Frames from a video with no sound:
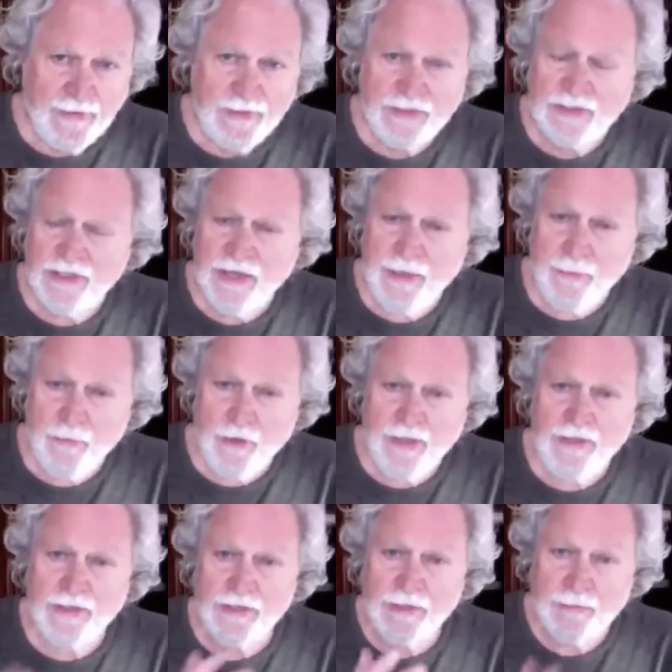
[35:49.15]
in the same
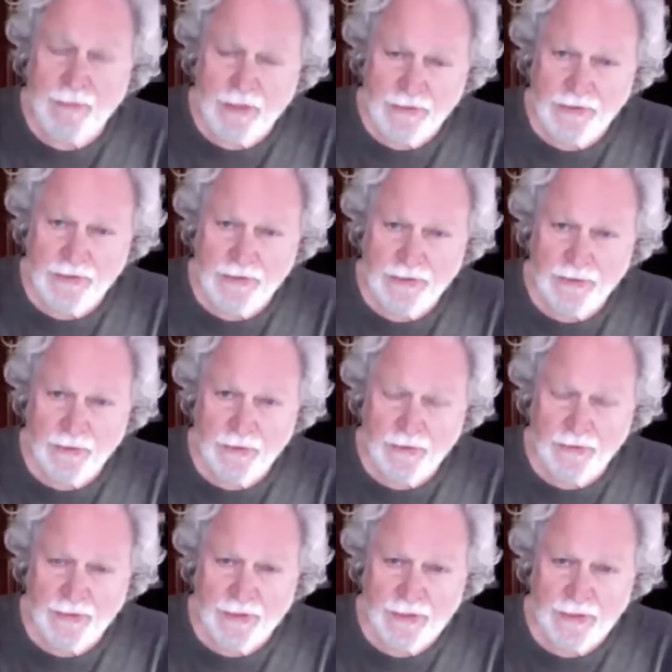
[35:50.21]
way that the Moses
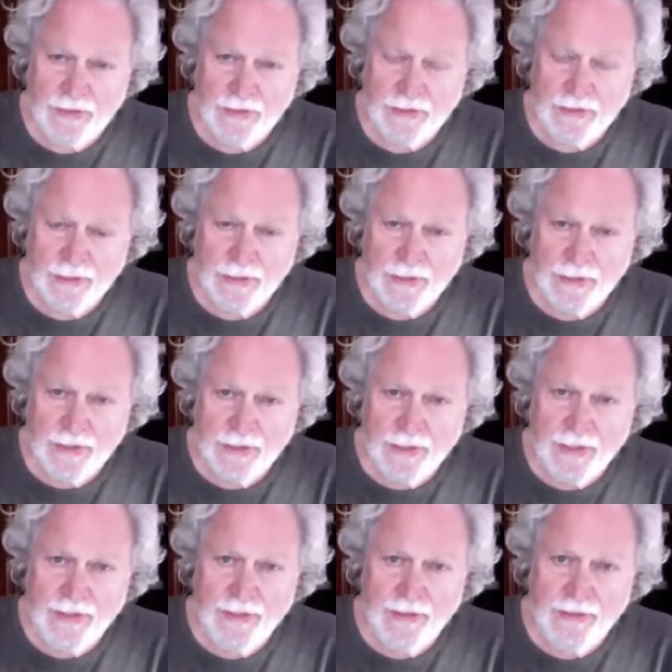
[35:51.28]
scroll does.
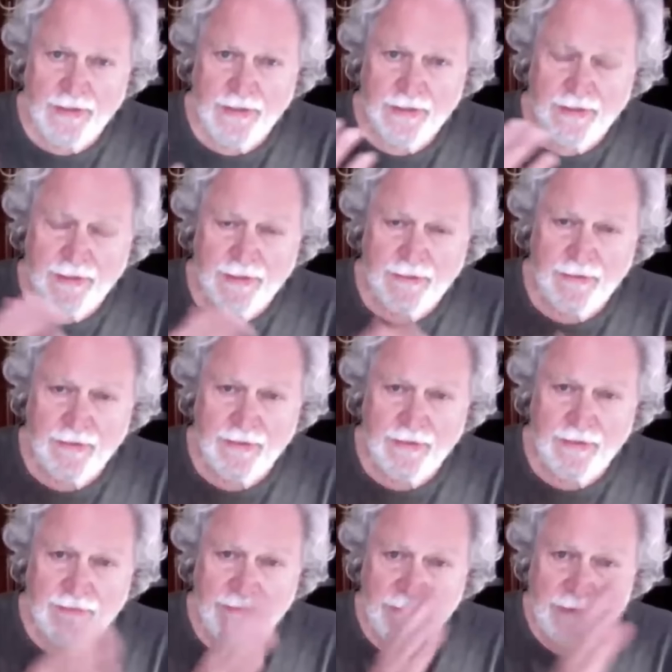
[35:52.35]
And
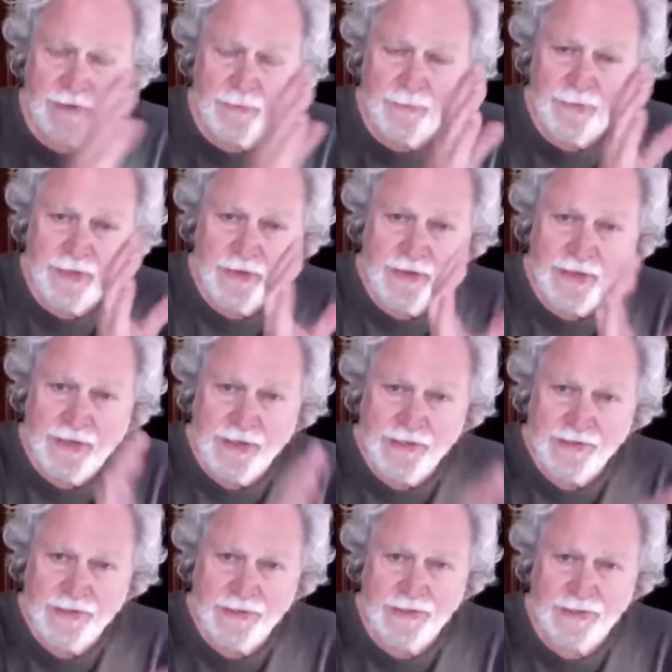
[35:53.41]
if you compare
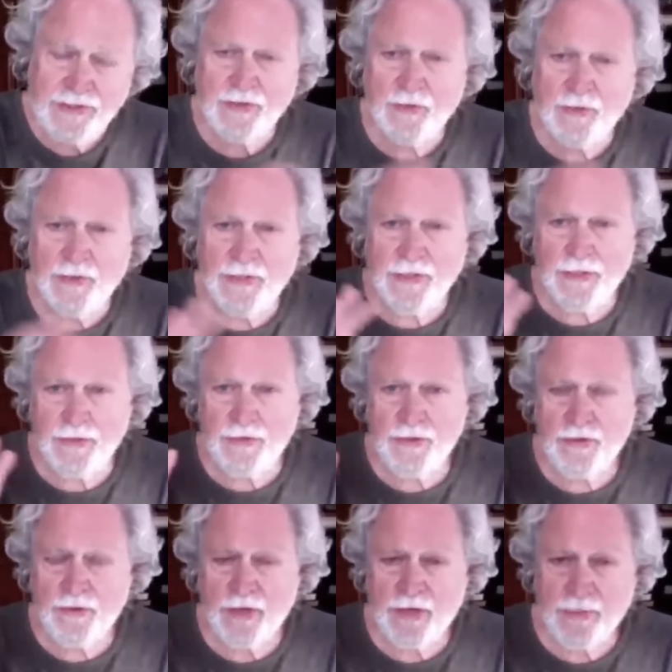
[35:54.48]
Exodus 20 and
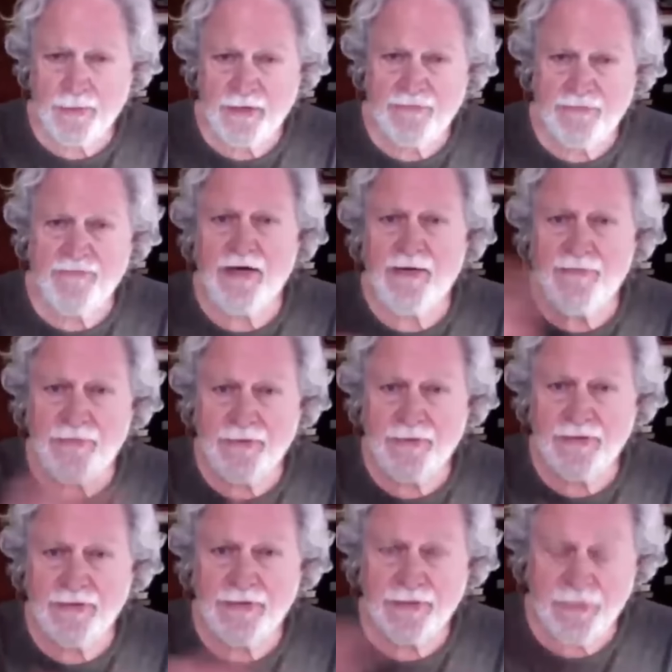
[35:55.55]
Deuteronomy 5,
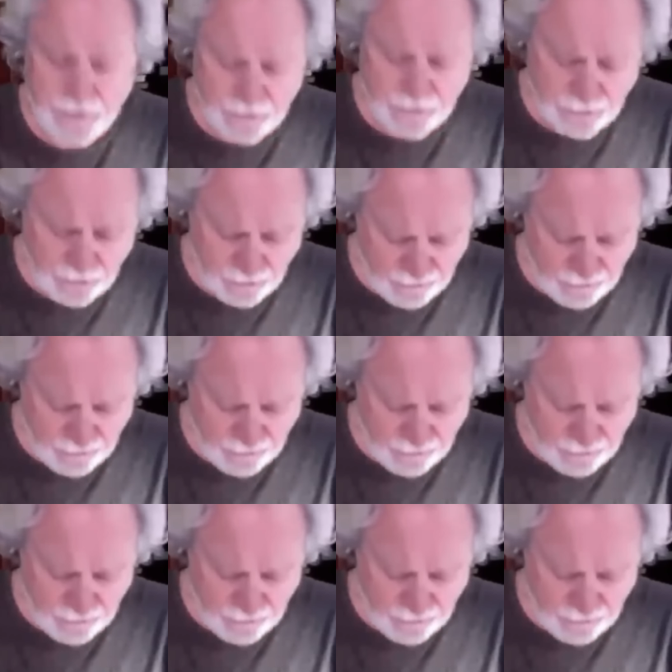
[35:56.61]
you can see the